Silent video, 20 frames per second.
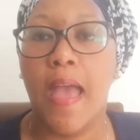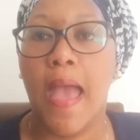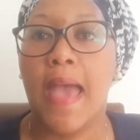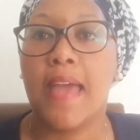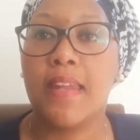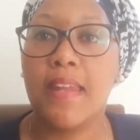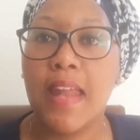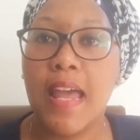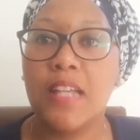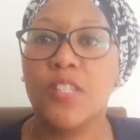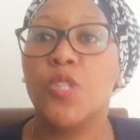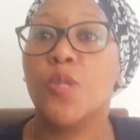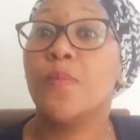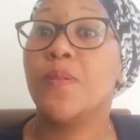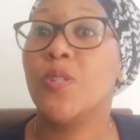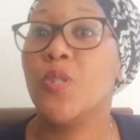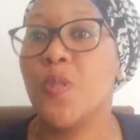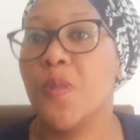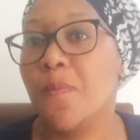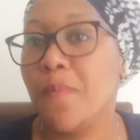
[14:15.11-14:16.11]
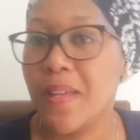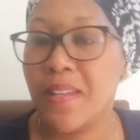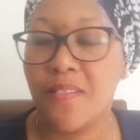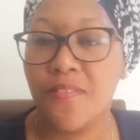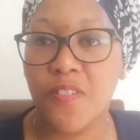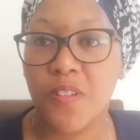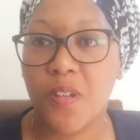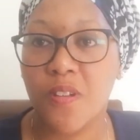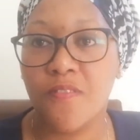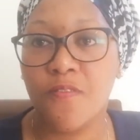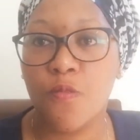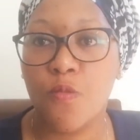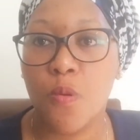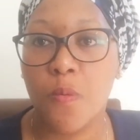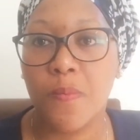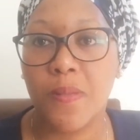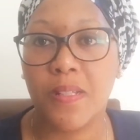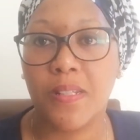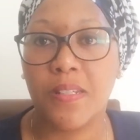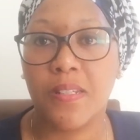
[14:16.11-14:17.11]
And it has to be to the benefit of
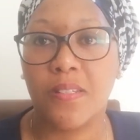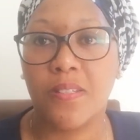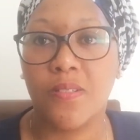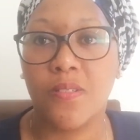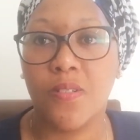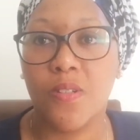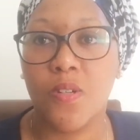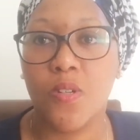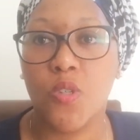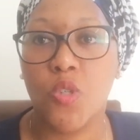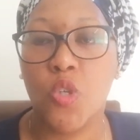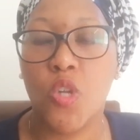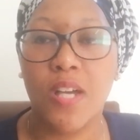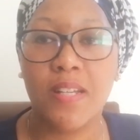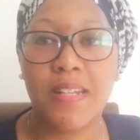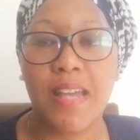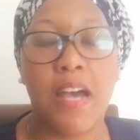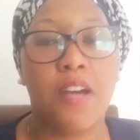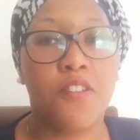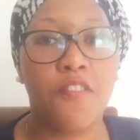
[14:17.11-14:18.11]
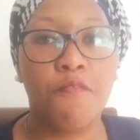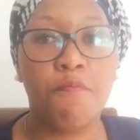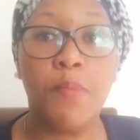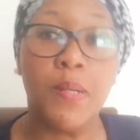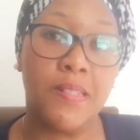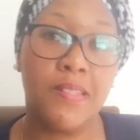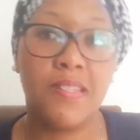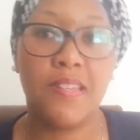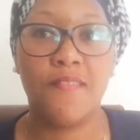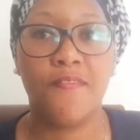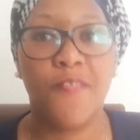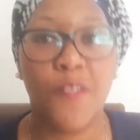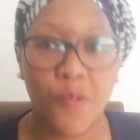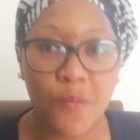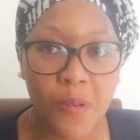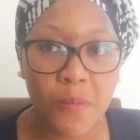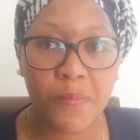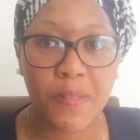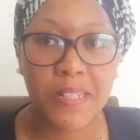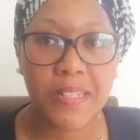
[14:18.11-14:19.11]
women, you know, not out of pity for
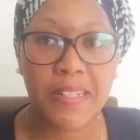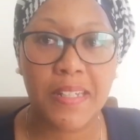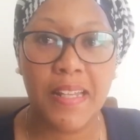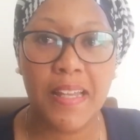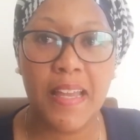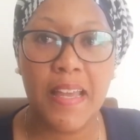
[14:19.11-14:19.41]
women.